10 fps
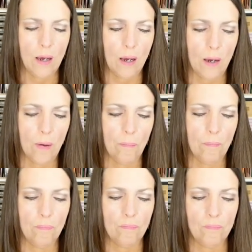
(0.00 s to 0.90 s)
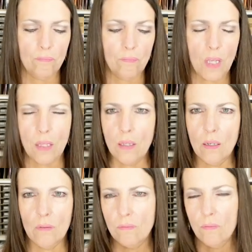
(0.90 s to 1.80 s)
Um, and
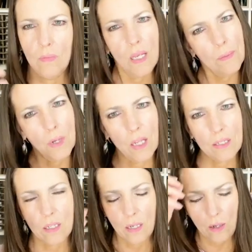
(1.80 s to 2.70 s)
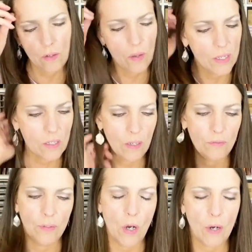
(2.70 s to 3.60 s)
the email I send out and all that
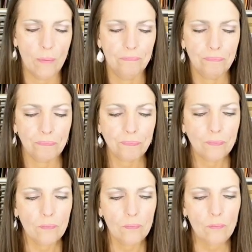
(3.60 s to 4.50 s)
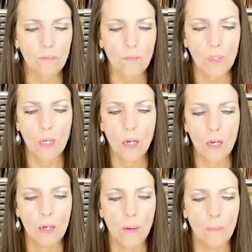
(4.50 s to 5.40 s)
stuff. Okay.
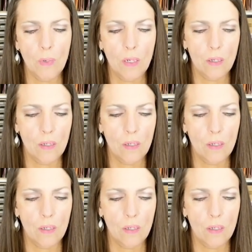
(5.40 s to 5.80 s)
Um,